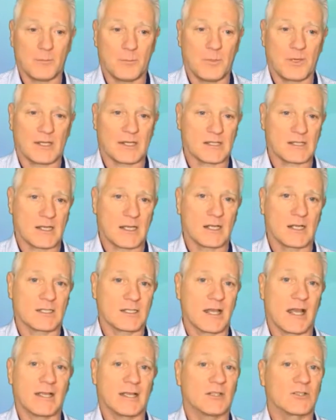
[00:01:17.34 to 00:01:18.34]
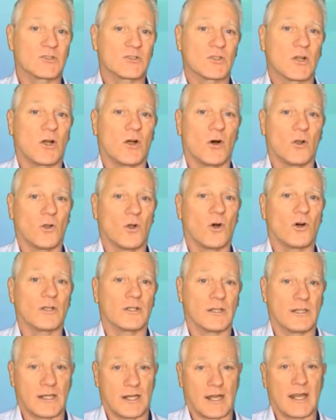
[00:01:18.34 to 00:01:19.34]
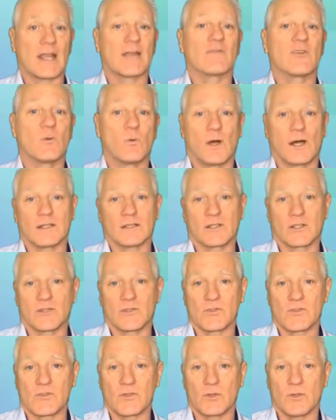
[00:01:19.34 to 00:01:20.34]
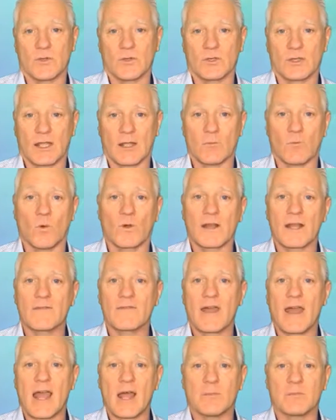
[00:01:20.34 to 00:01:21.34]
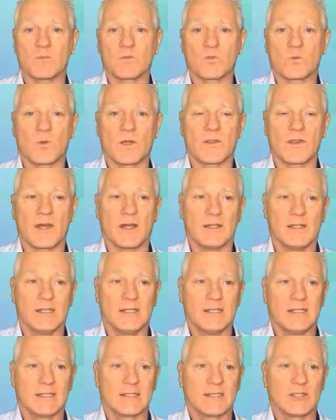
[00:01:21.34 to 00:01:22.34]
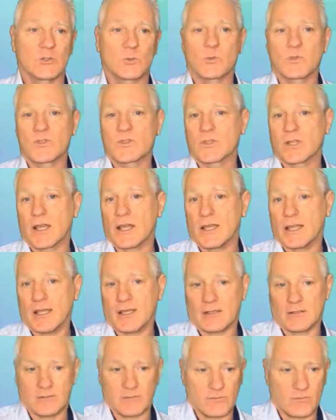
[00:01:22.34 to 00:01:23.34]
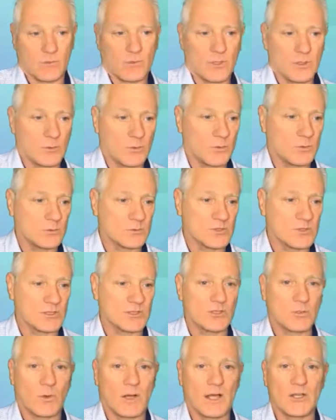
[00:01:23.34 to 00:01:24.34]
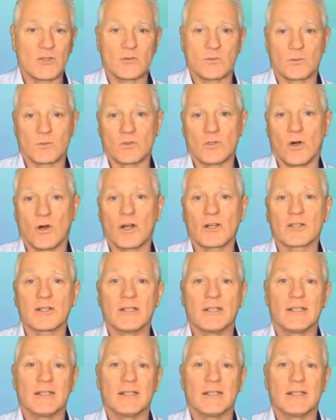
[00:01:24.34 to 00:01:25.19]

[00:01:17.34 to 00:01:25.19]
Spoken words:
But it's going to take its toll on everyone concerned, and whatever happens, whether this was an avoidable situation or not,